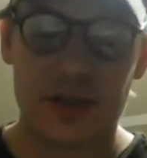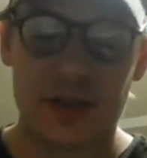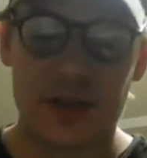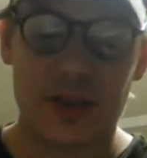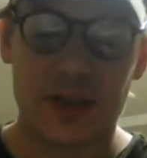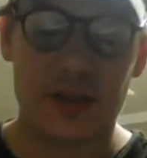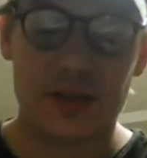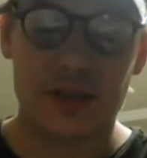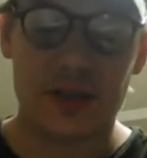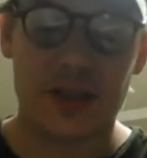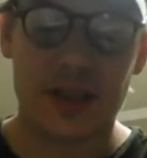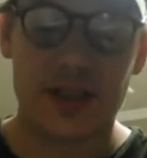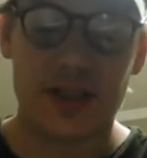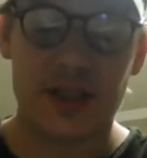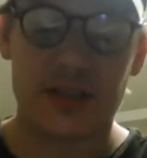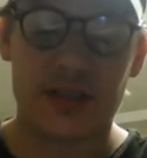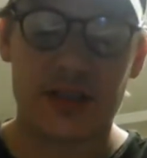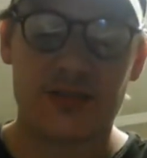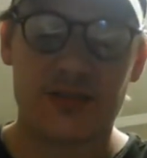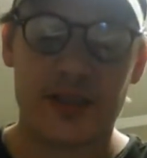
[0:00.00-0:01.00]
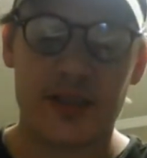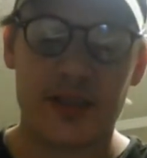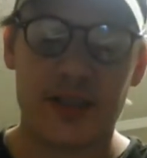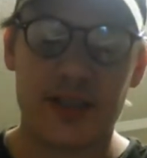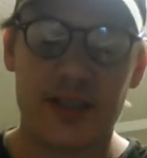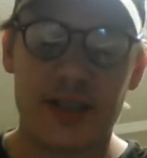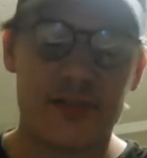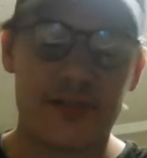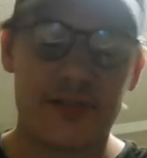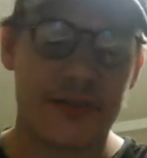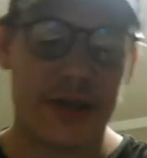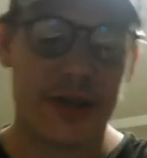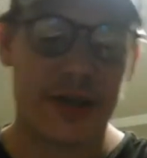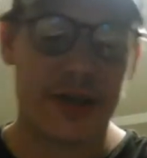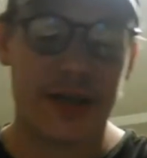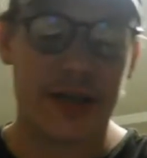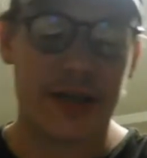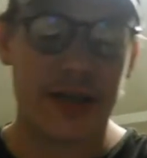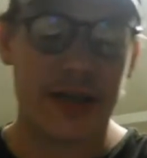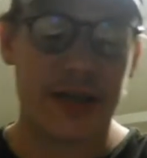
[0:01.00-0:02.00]
Long Cut for
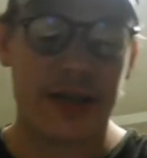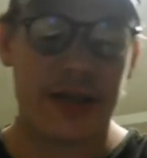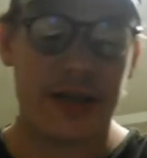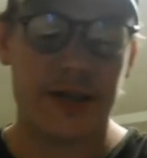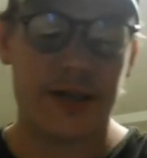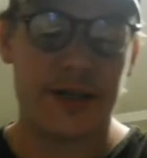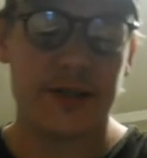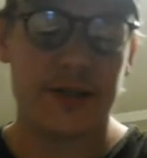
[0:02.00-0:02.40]
$1.49 here.